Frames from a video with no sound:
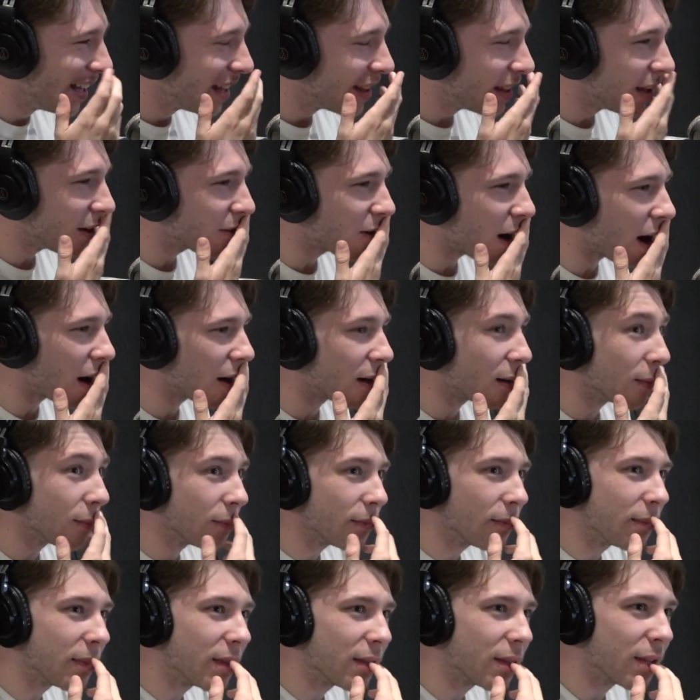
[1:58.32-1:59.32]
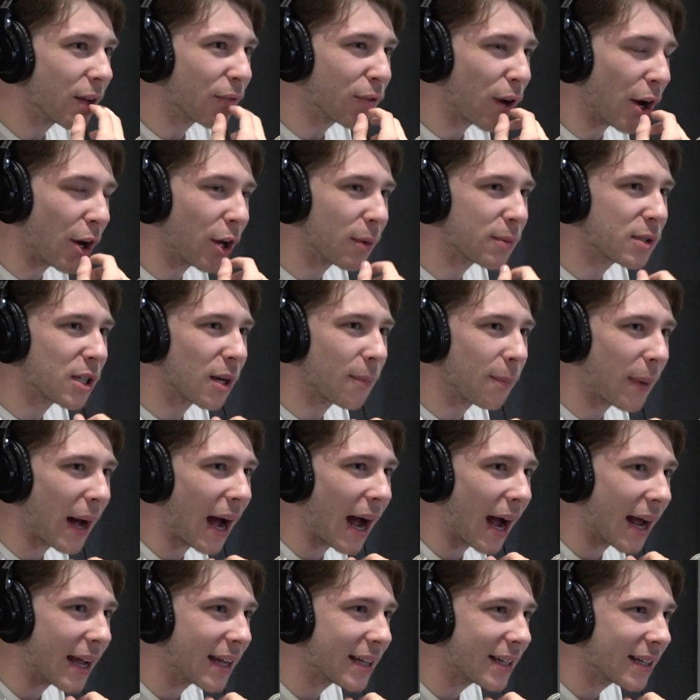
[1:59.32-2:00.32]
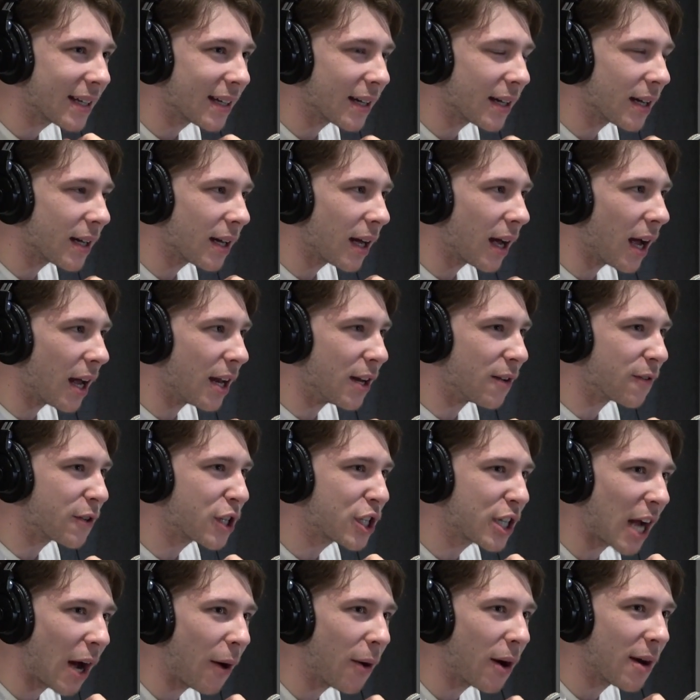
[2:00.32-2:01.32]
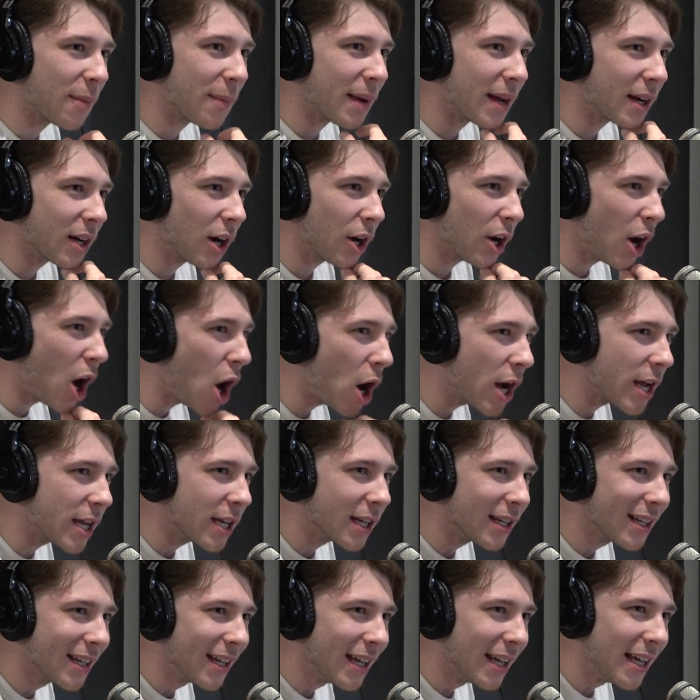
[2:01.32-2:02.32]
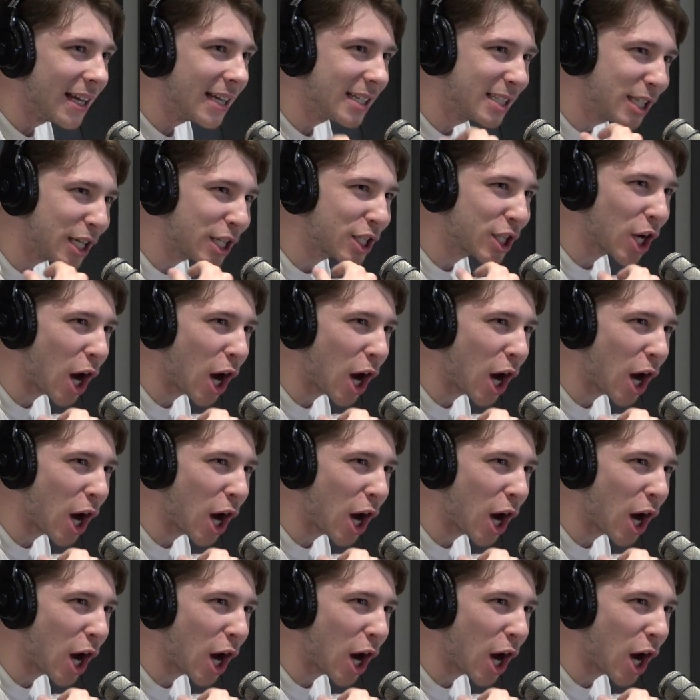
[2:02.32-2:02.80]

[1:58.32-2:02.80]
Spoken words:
They've gone up to the bike and they've shouted at me and gone, "Oi, is this